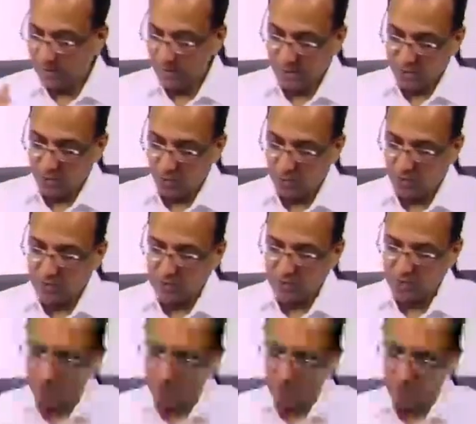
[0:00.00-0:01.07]
So where is it
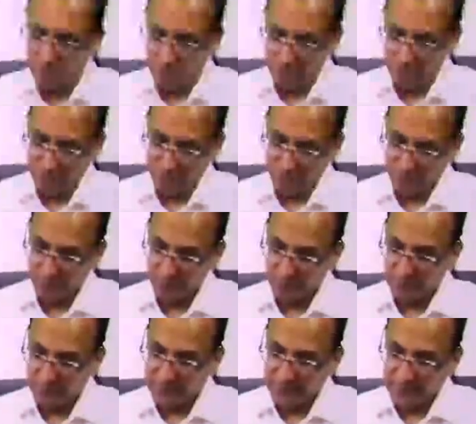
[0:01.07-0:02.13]
coming from?
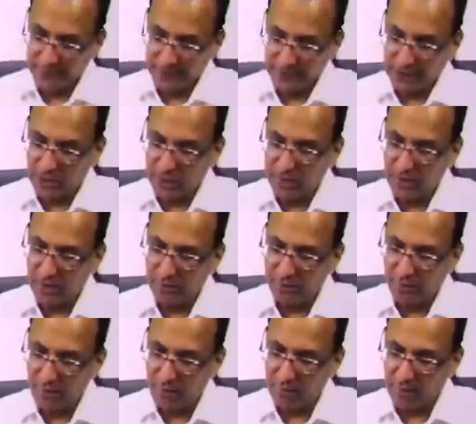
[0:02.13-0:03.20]
It is coming
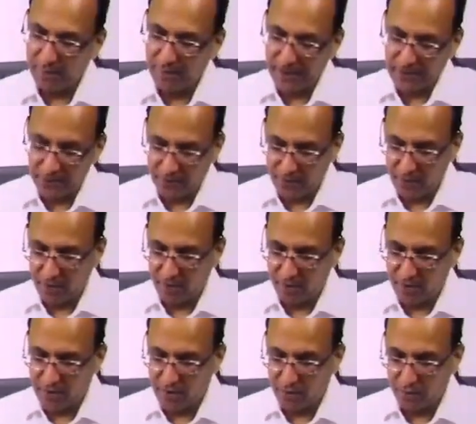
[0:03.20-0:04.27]
from the place where you have
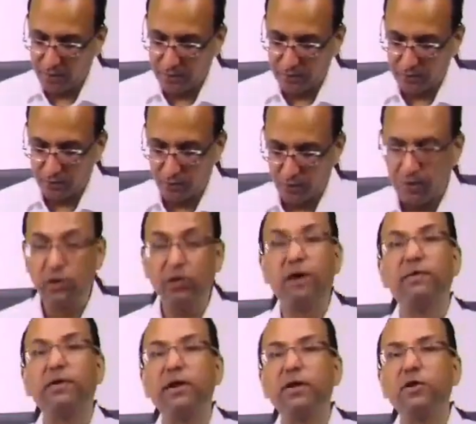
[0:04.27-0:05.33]
red nucleus, in
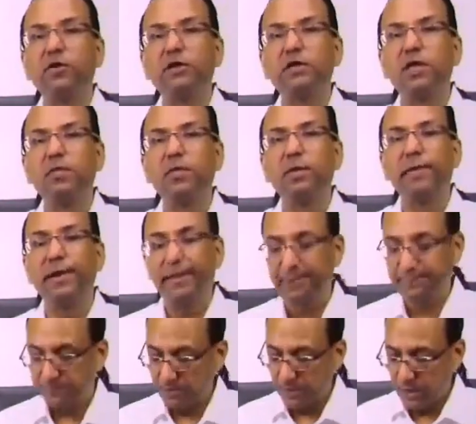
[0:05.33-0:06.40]
the midbrain
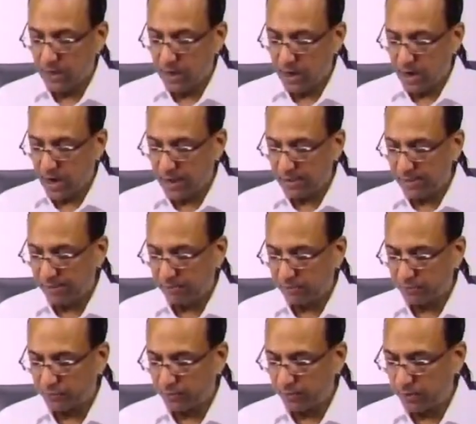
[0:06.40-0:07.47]
at the level of
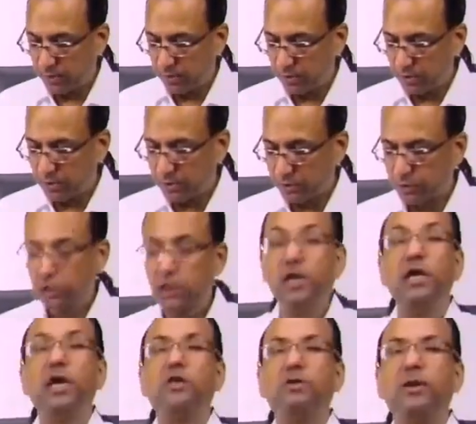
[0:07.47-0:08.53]
superior colliculus.
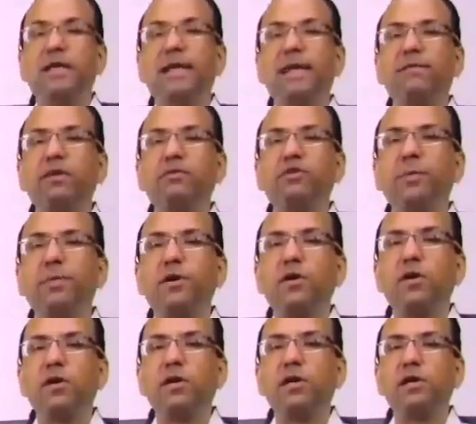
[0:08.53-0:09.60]
So at the level of superior
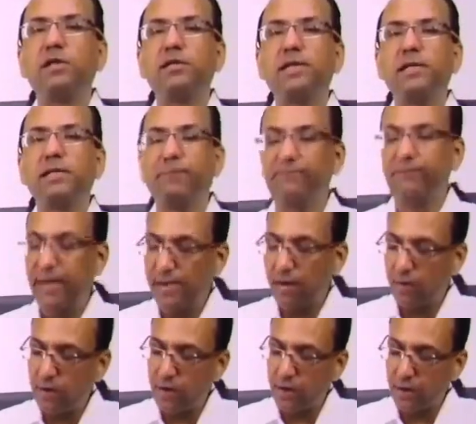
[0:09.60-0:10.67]
colliculus, there is a
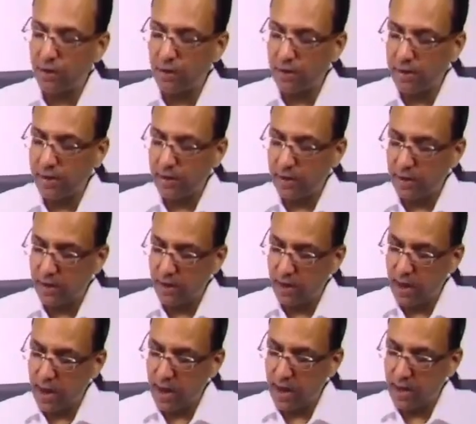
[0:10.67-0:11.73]
periaqueductal gray,
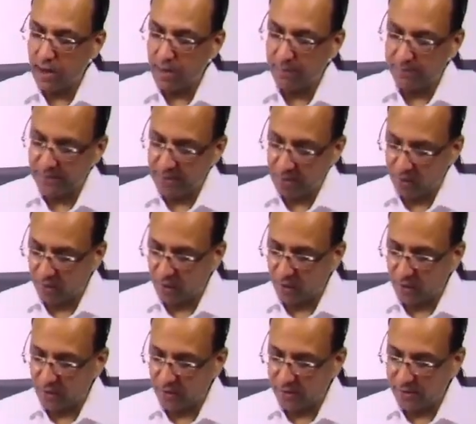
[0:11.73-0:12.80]
and in the
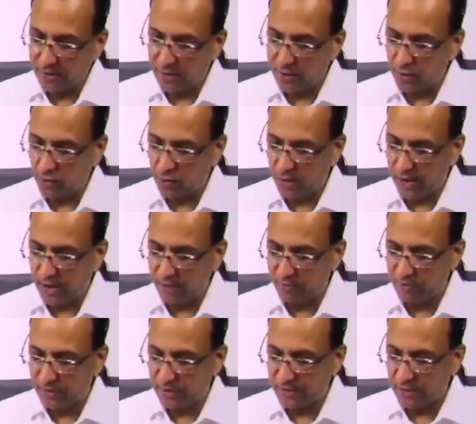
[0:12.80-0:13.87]
periaqueductal gray you
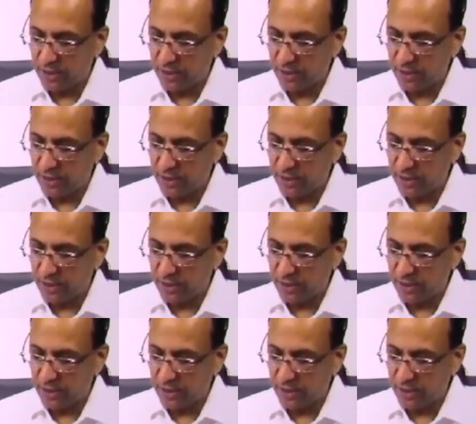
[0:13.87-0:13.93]
have the